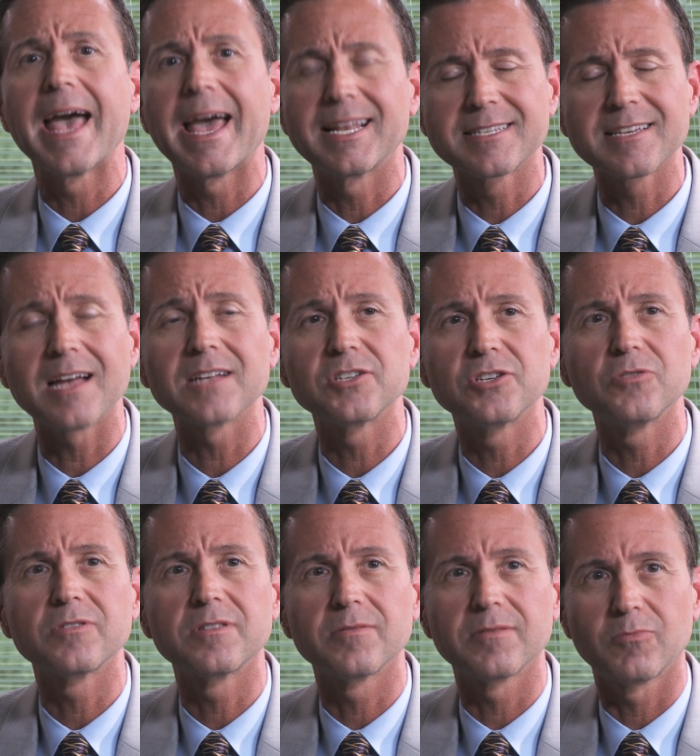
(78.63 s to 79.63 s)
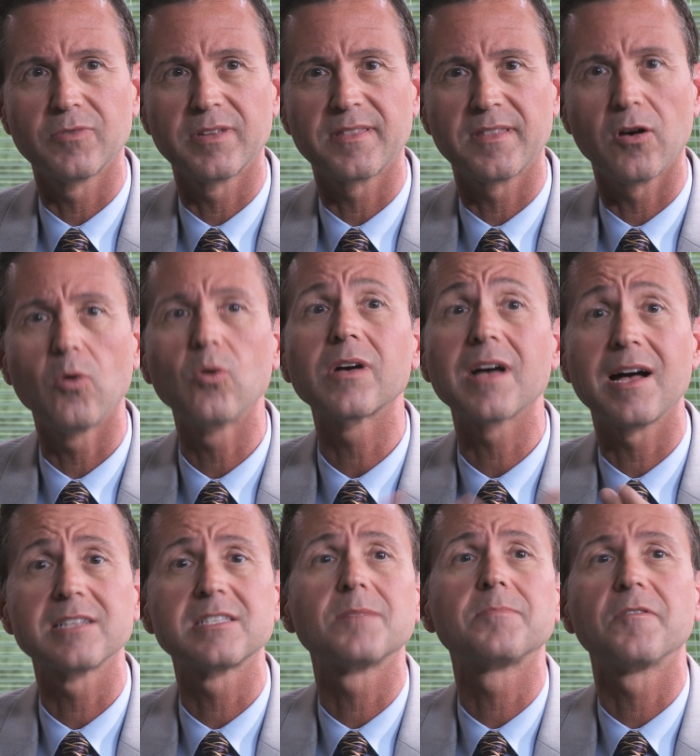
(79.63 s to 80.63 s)
And it's got to do with the, with the whole
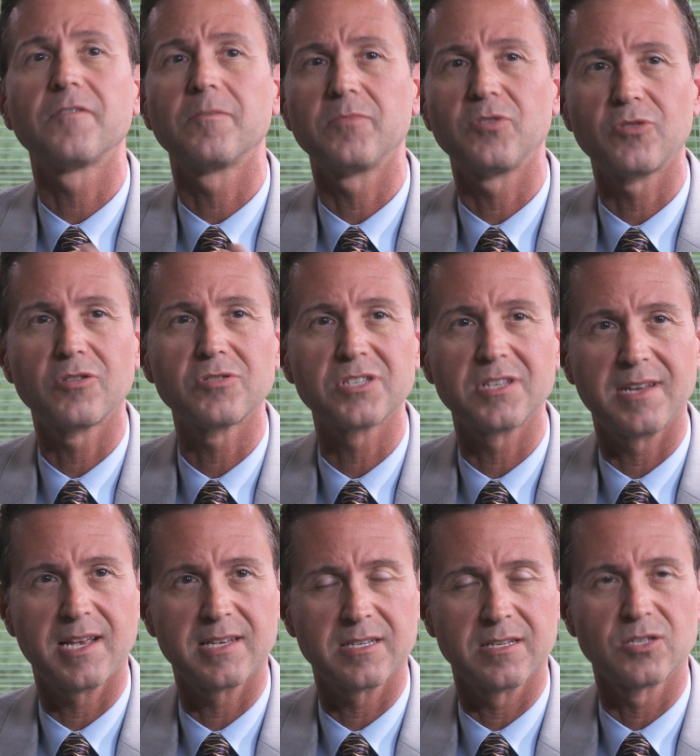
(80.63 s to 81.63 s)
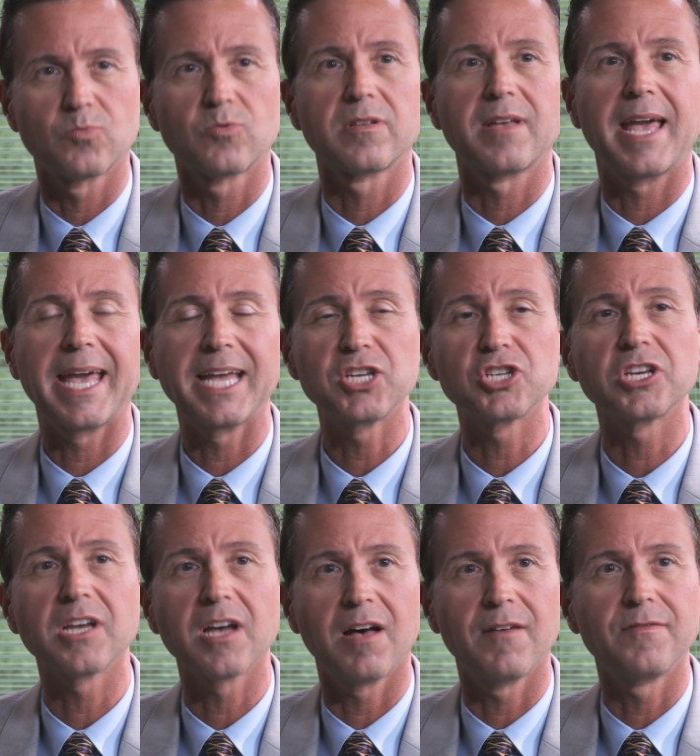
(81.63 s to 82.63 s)
concept of immunosenescence, or
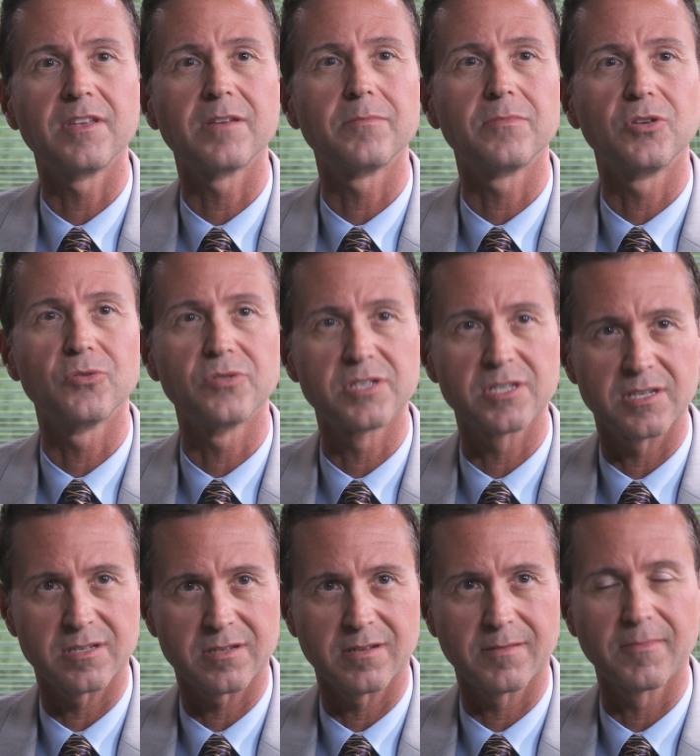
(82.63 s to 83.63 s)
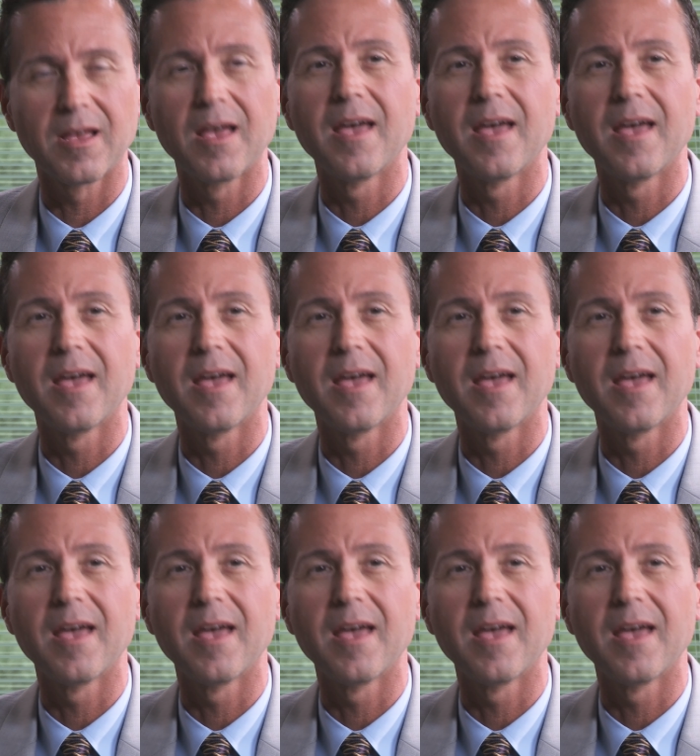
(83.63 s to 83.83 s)
aging of the immune system.